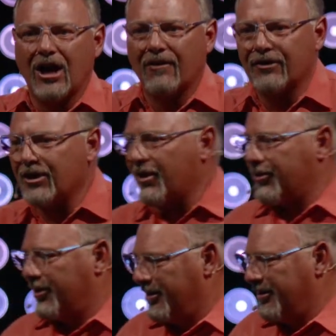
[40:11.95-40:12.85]
of
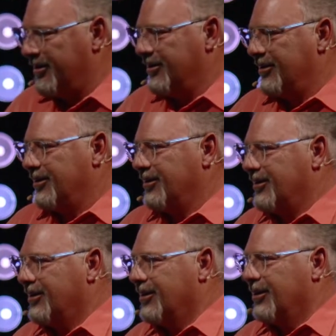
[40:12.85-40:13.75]
another.
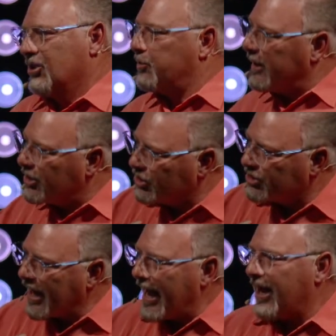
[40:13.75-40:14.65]
Speak
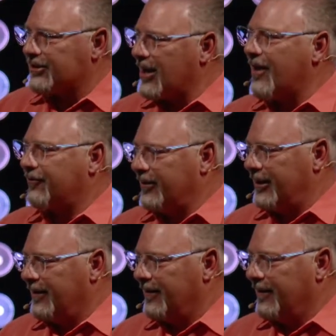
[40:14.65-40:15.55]
si softly